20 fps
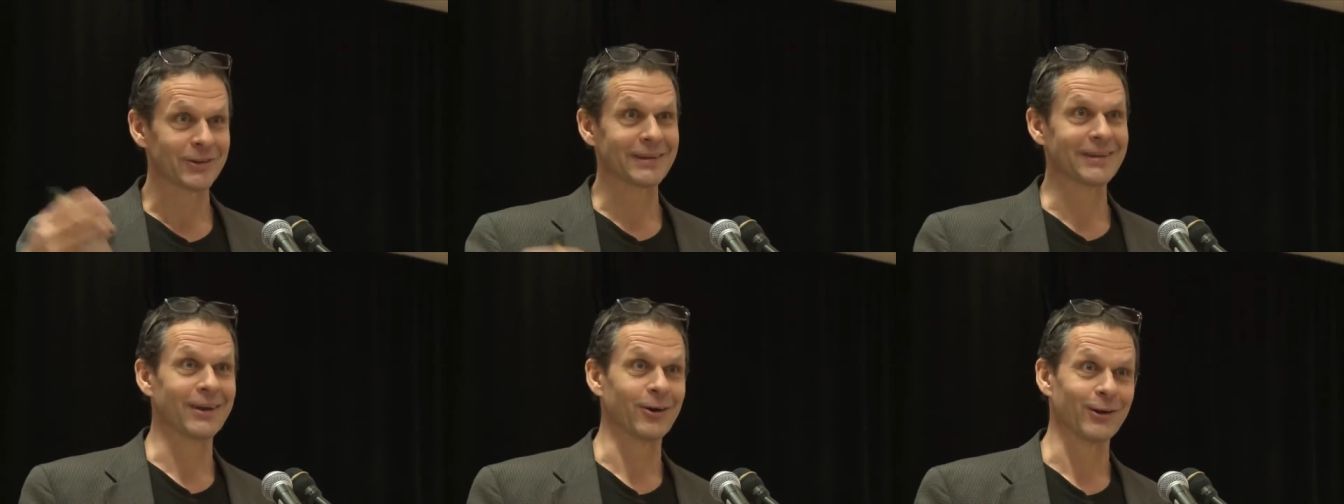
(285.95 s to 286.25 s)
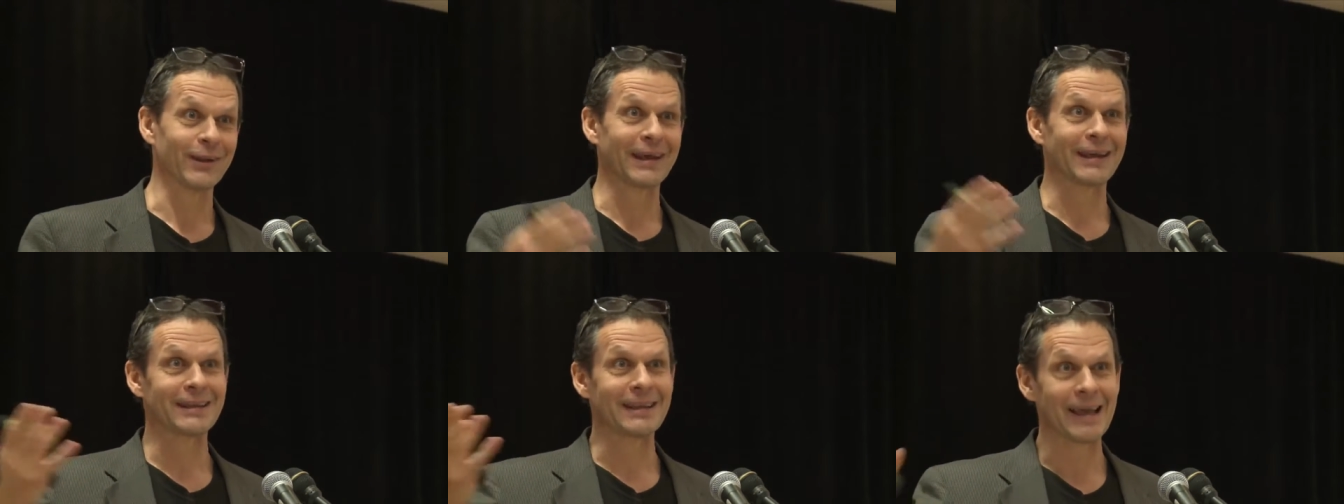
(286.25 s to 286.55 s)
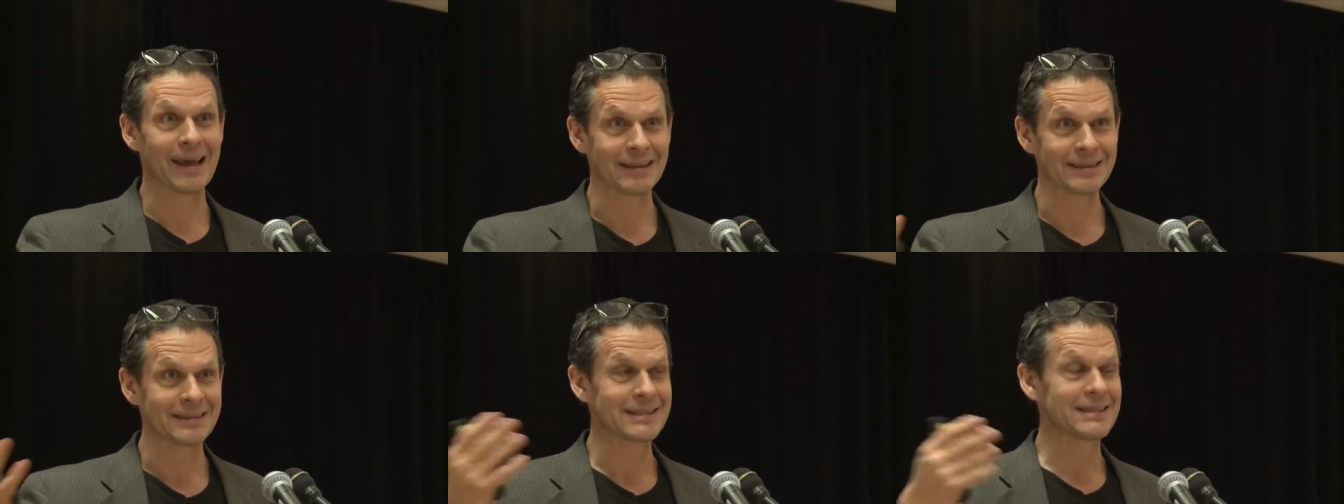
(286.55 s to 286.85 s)
you know, late
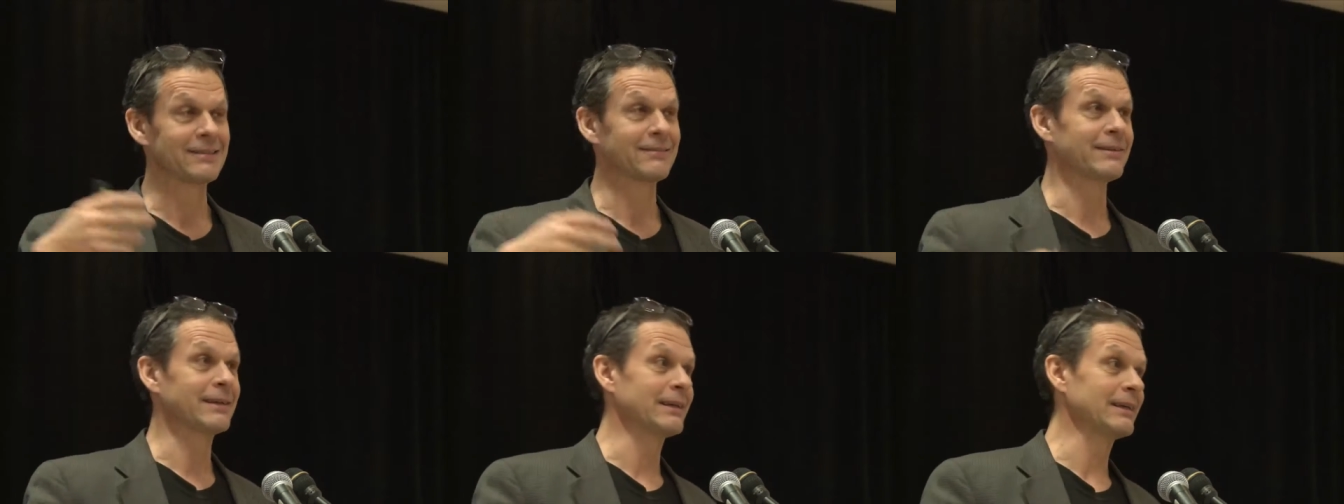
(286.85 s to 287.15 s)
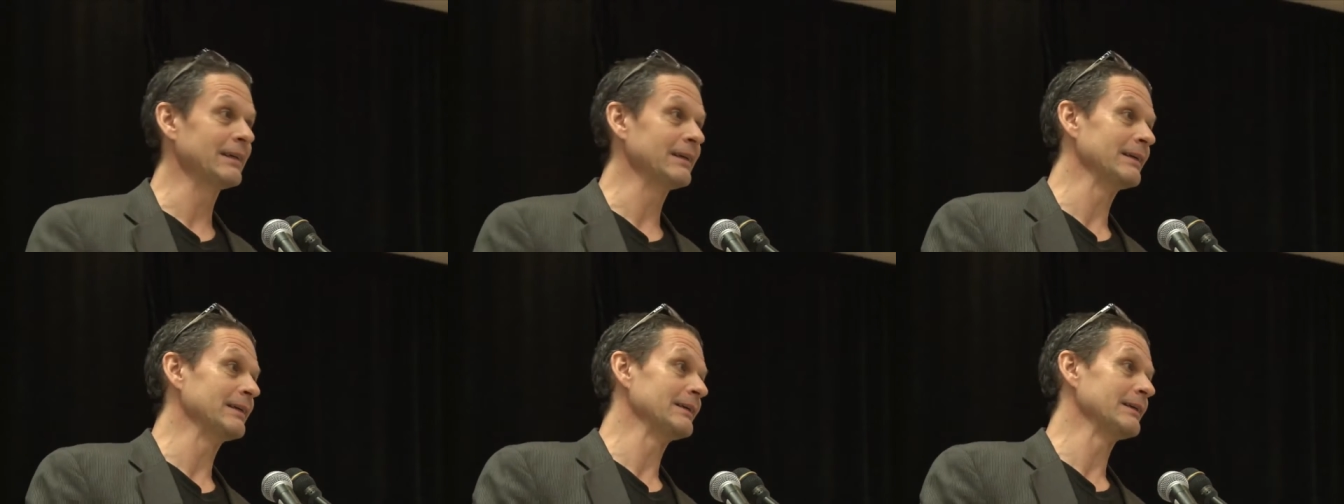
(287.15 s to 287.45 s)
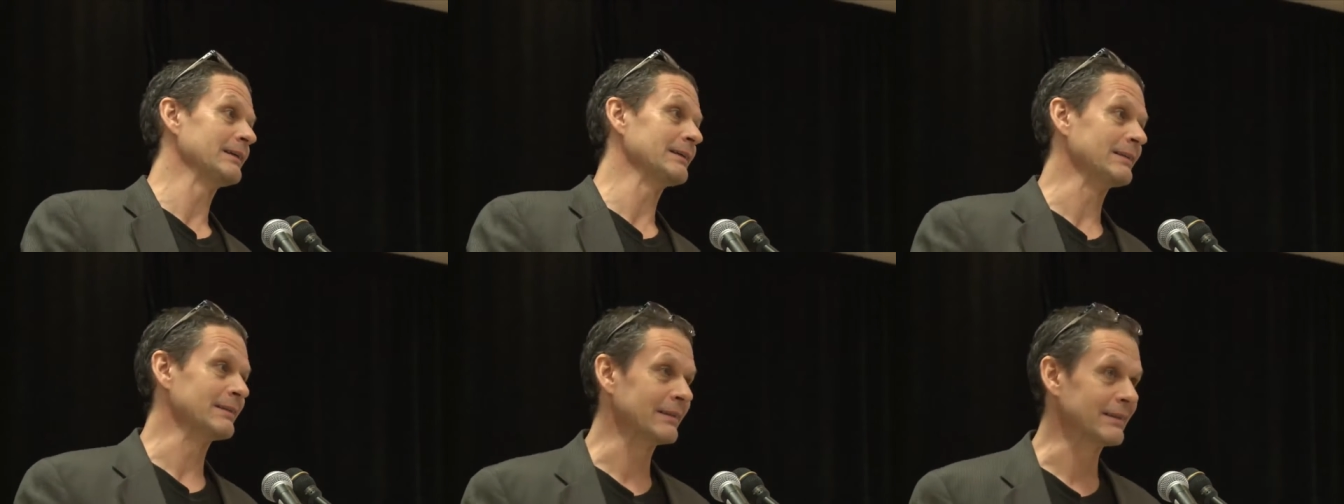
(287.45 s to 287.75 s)
night
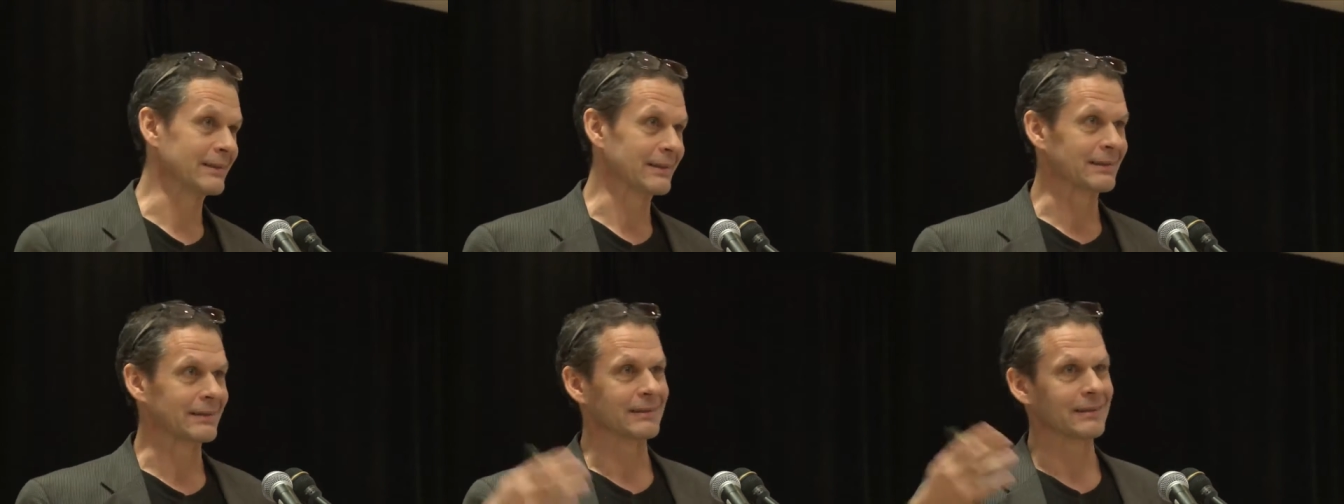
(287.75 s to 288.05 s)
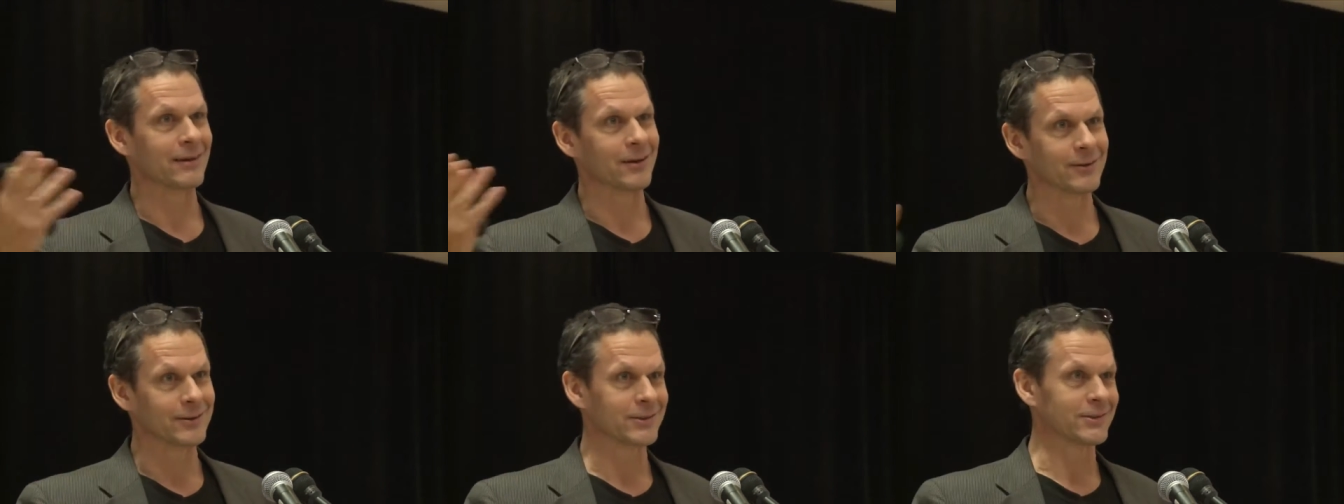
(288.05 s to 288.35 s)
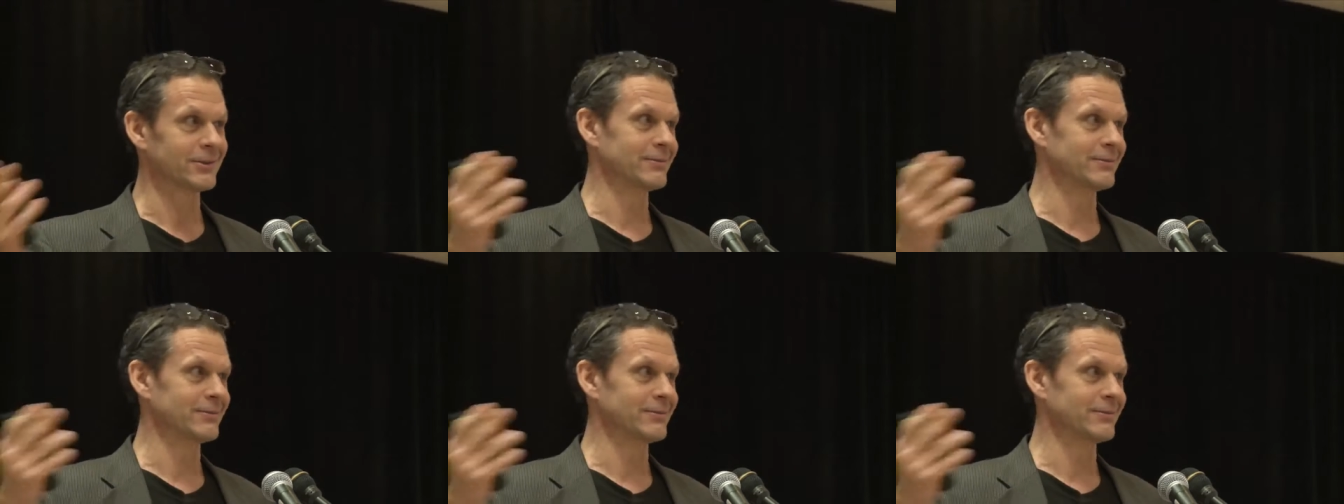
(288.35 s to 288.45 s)
TV and, you know,